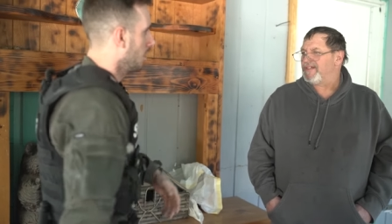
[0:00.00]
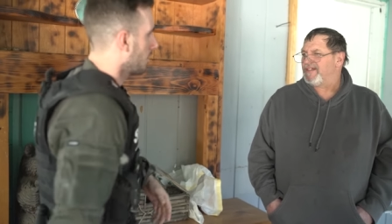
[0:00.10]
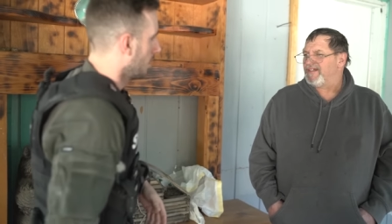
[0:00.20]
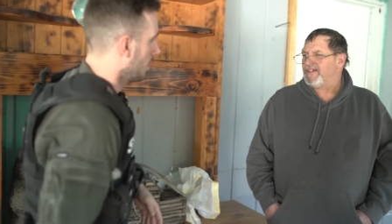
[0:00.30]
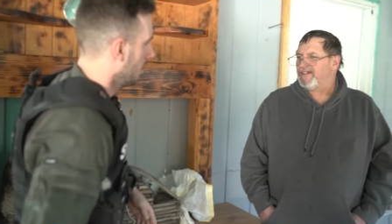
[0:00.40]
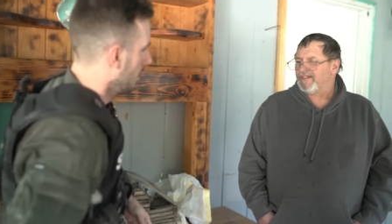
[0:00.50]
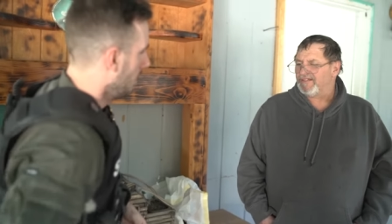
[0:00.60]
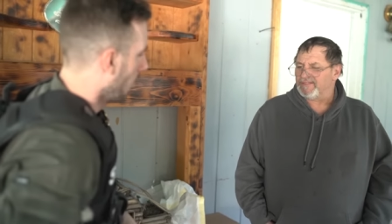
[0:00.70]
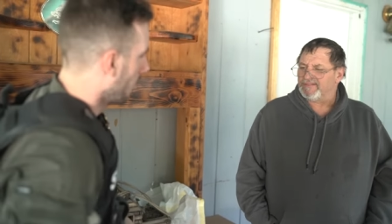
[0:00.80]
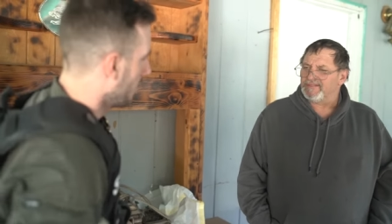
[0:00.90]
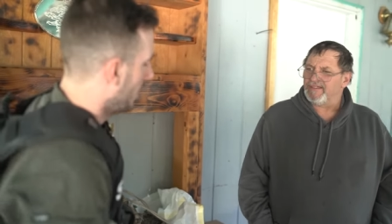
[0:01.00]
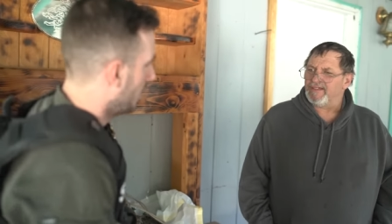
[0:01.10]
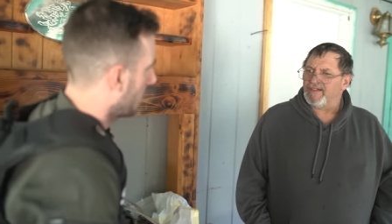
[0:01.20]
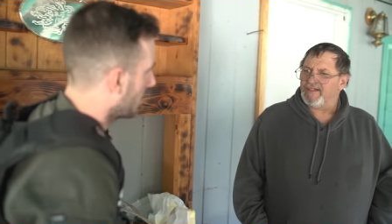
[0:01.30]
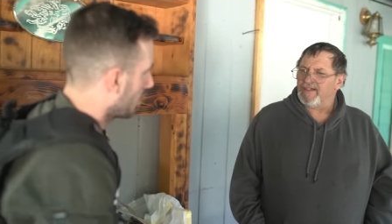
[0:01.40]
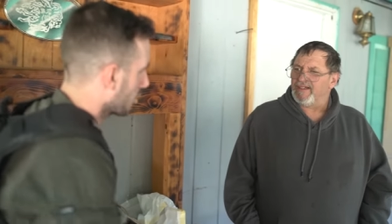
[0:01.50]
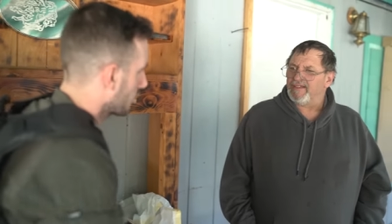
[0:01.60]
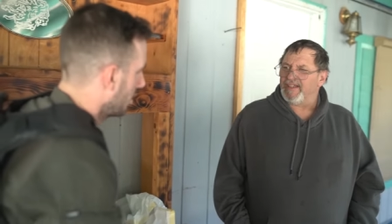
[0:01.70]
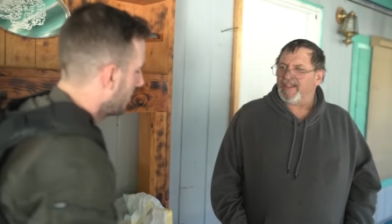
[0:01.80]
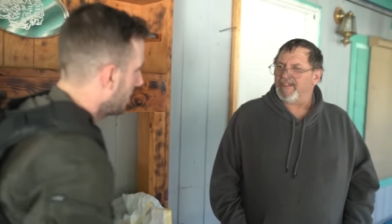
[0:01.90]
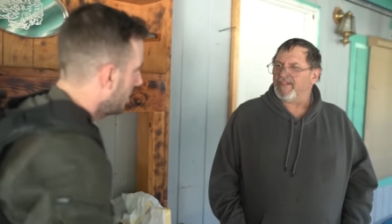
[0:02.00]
Okay. And what were you hearing? You hearing a girl screaming?